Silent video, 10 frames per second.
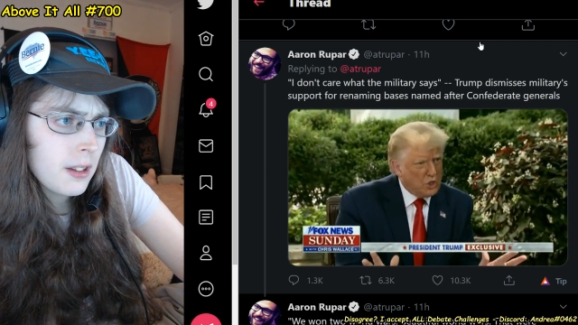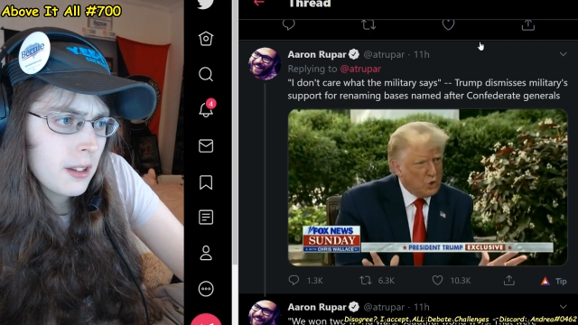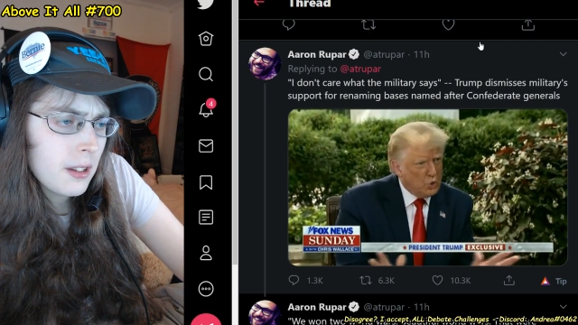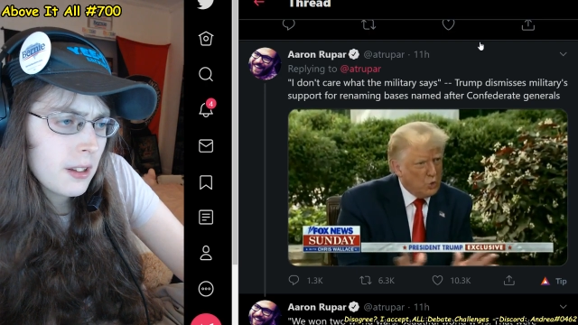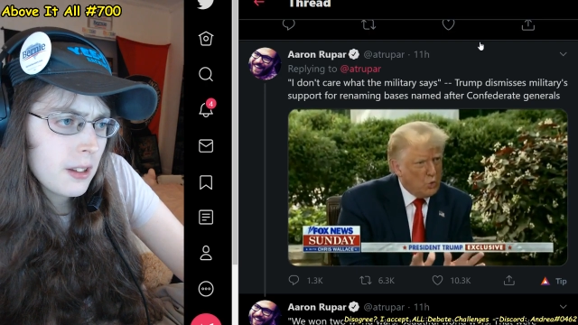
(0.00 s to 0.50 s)

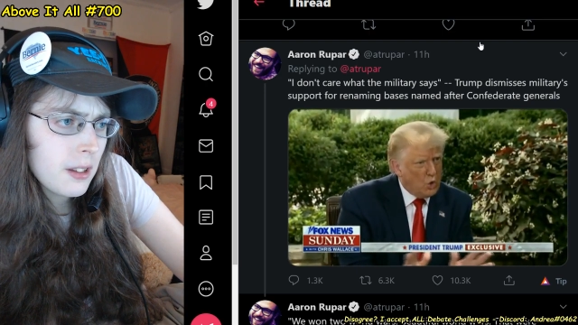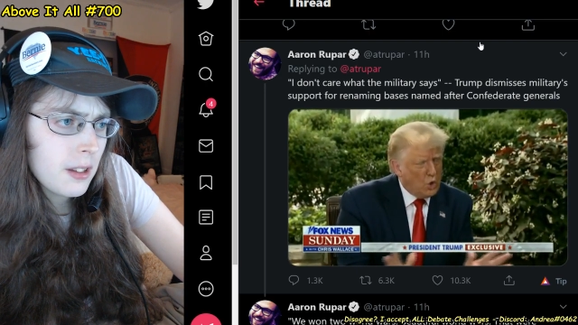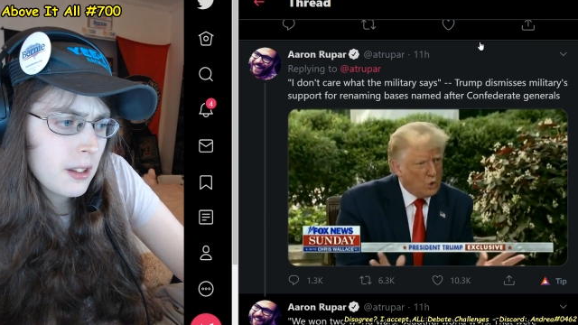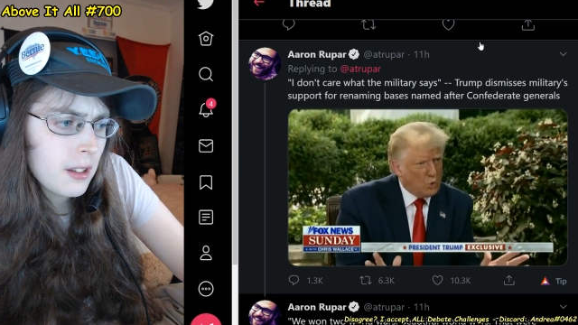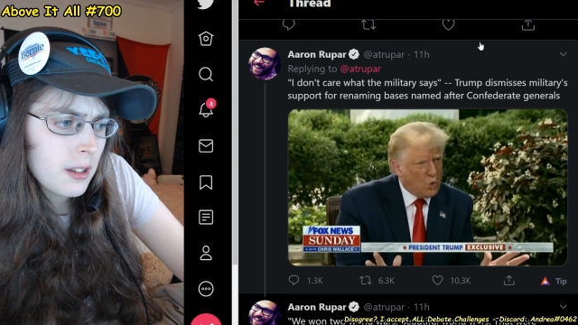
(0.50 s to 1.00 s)
Speaker 1: 2
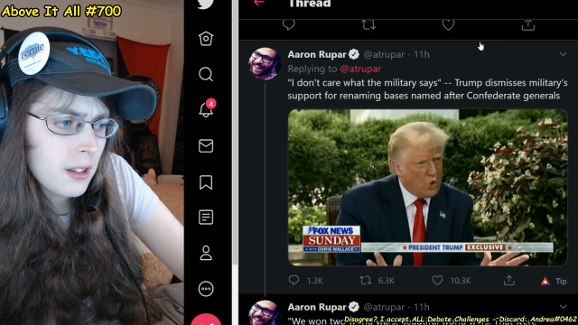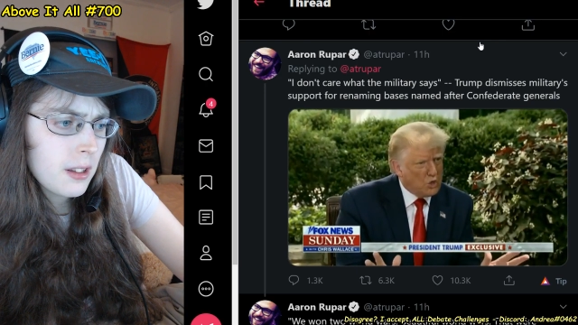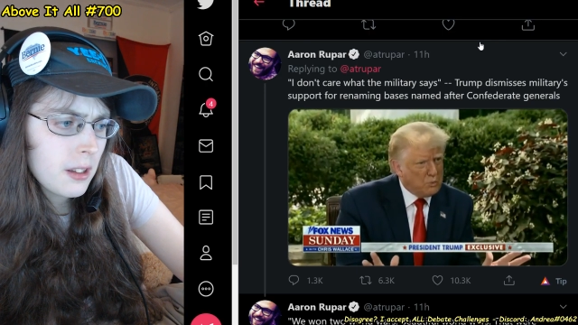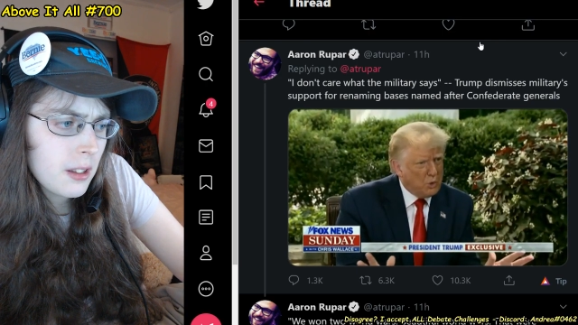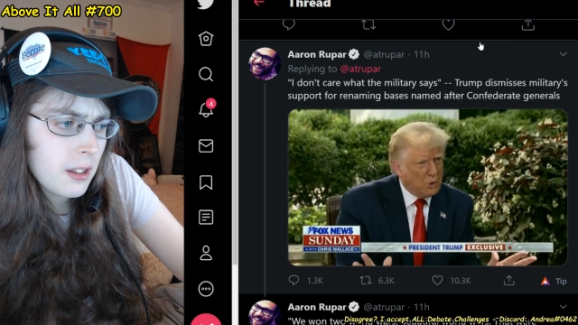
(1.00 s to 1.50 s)
world
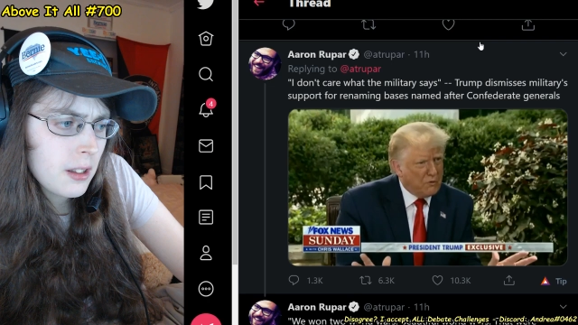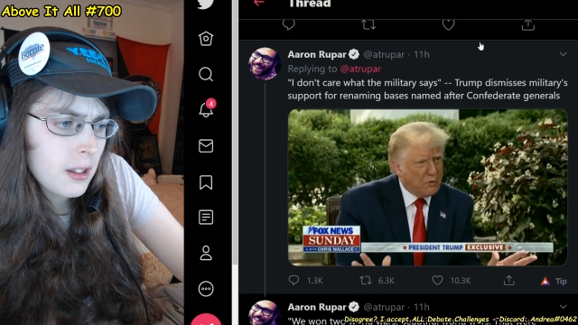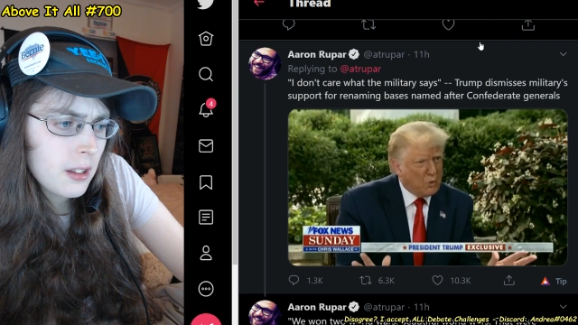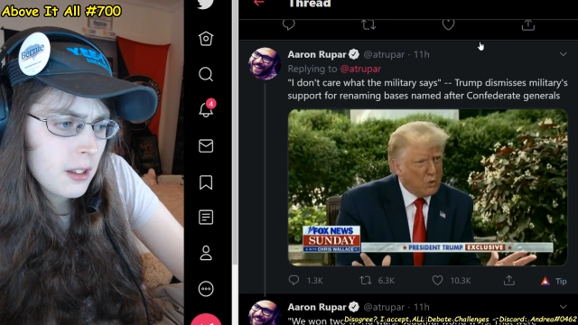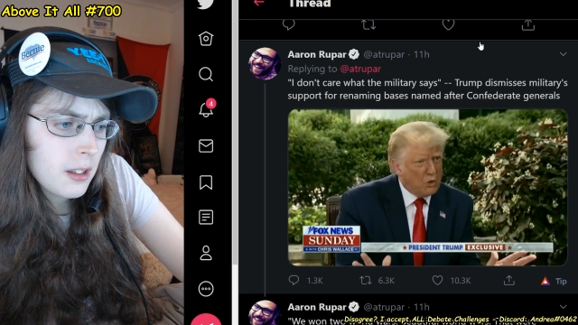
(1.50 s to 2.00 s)
wars,
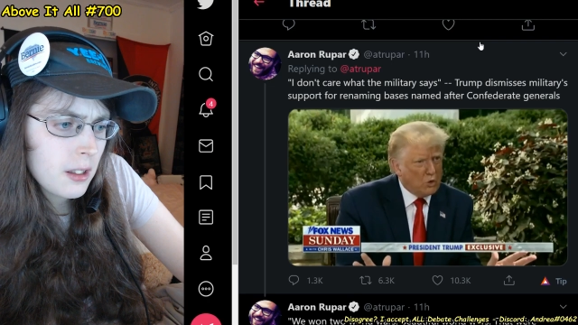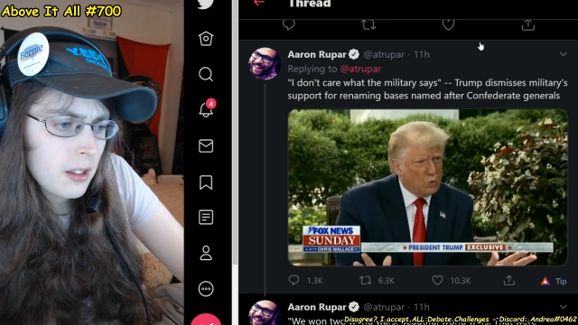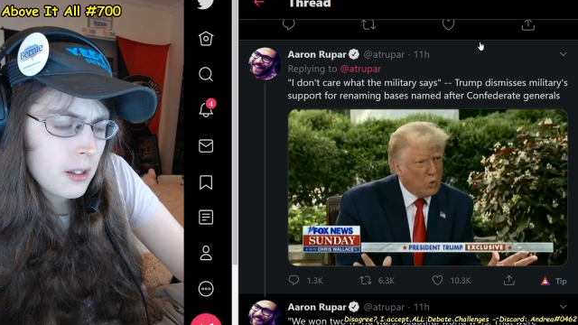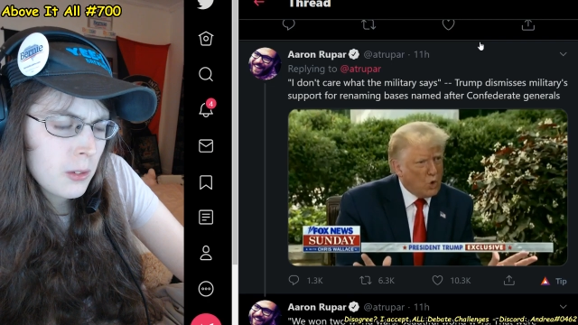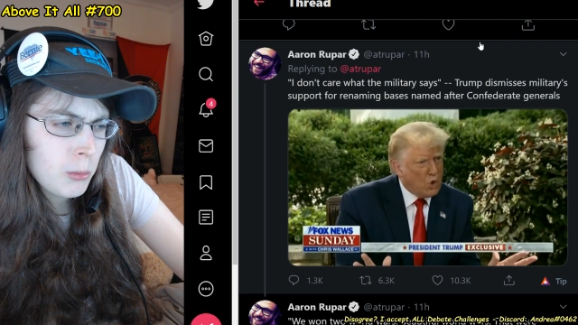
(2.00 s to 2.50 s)
beautiful world
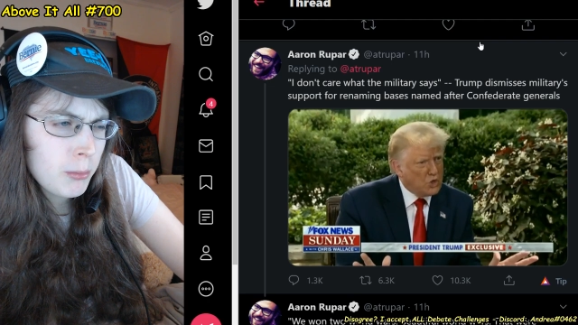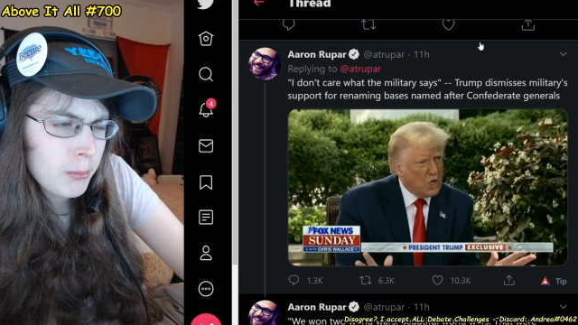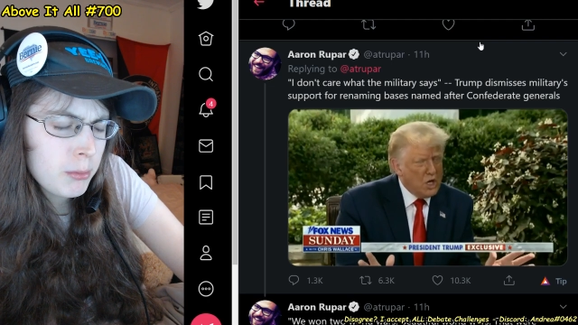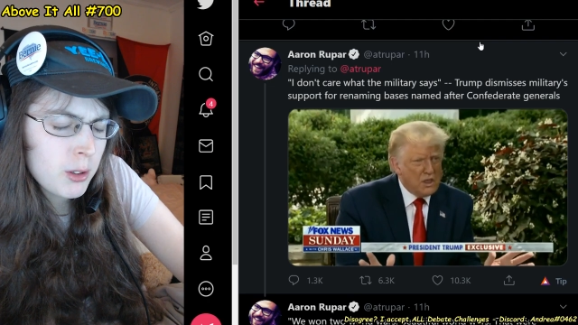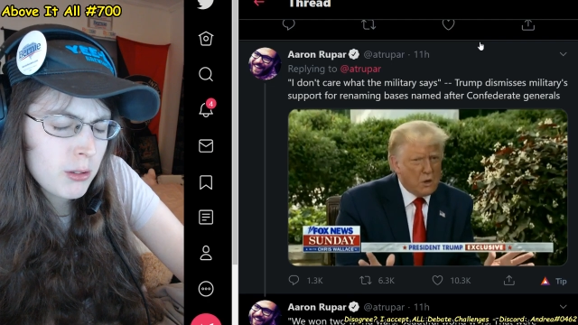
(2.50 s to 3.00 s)
wars
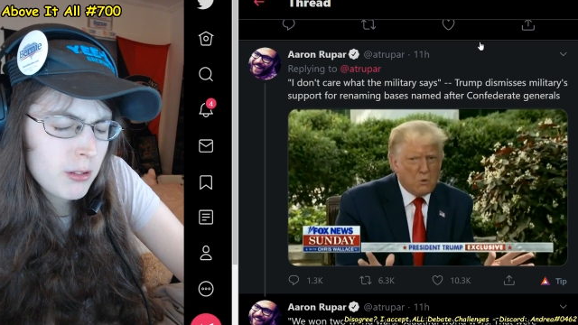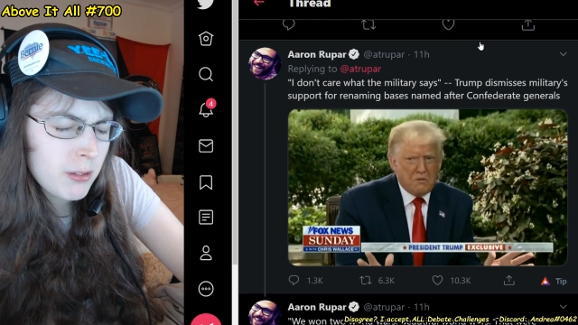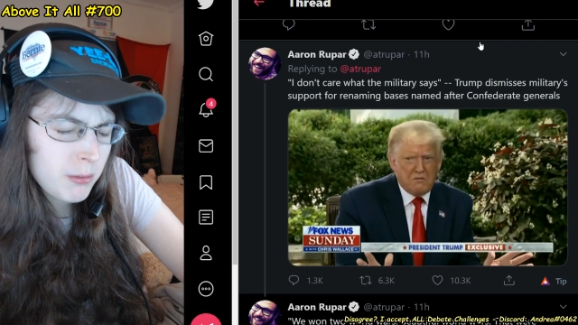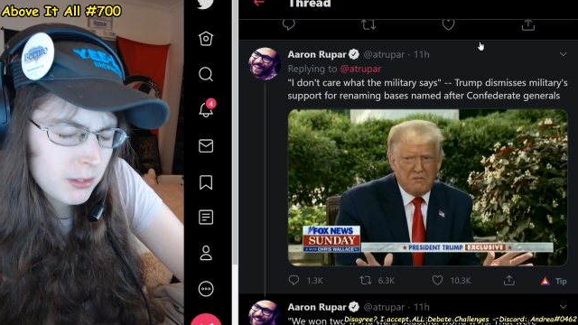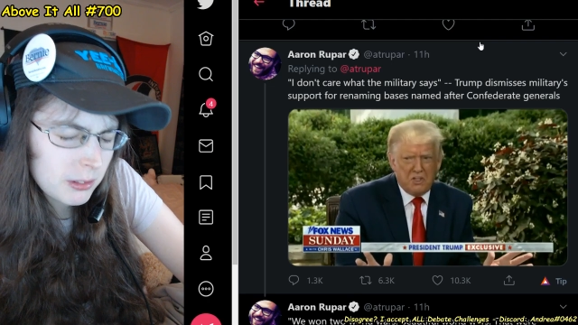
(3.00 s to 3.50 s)
that were
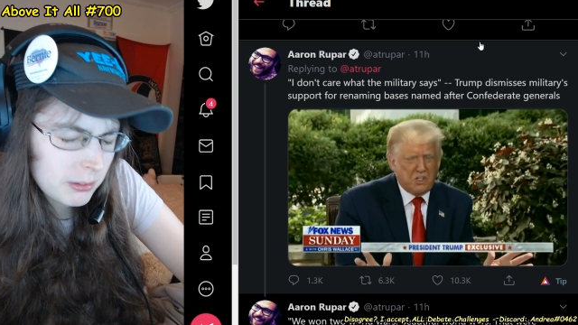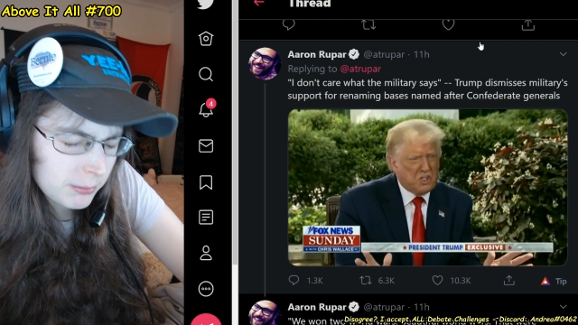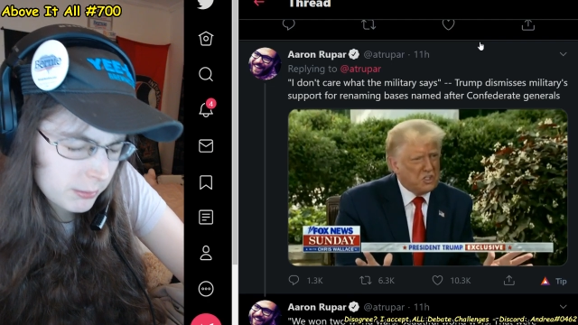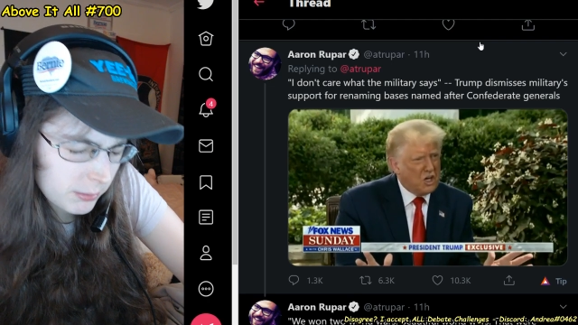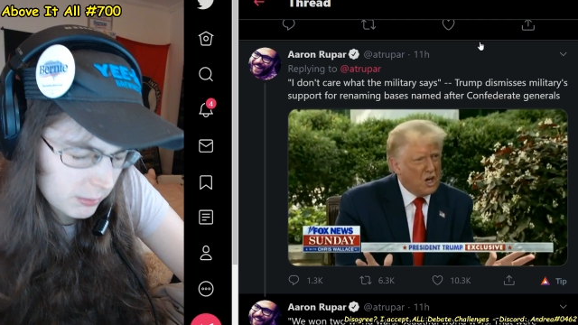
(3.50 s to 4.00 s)
vicious and